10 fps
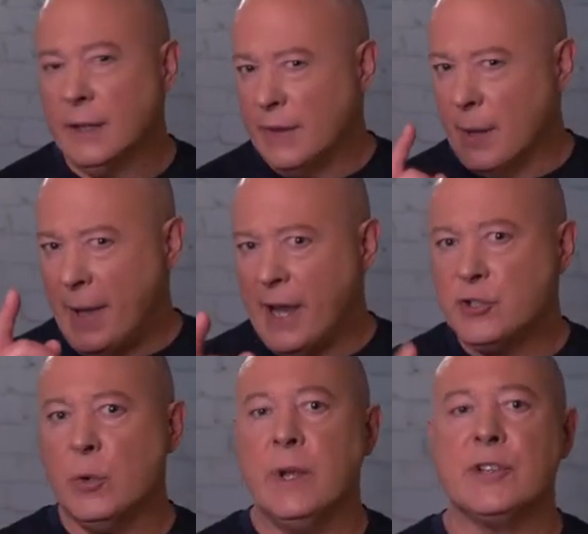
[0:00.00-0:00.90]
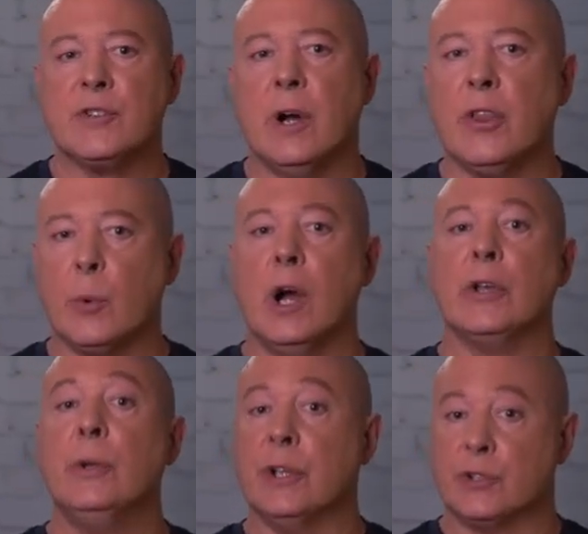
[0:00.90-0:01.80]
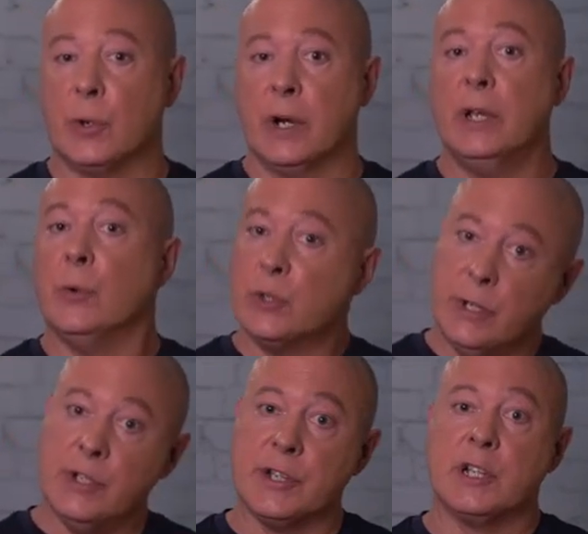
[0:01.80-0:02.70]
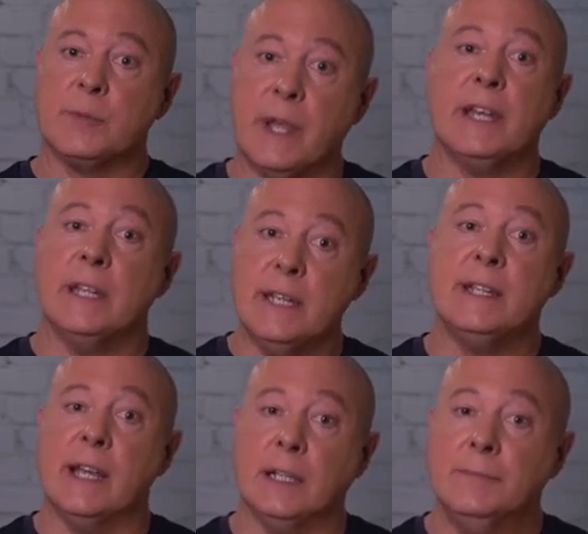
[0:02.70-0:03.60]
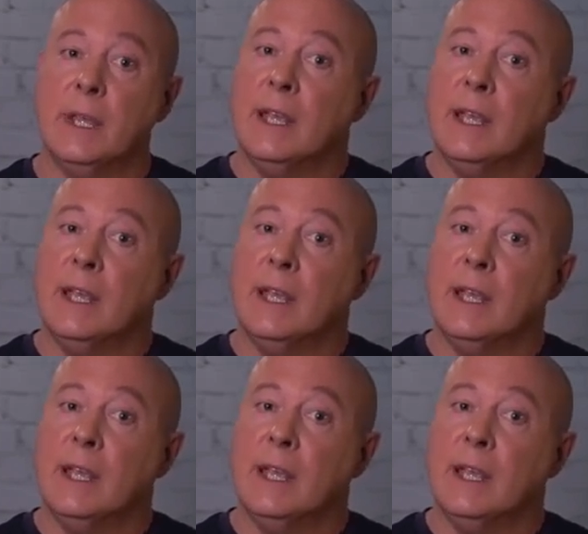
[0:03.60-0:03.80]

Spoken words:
The imagine we install the wrong unit story, which we just explained in detail,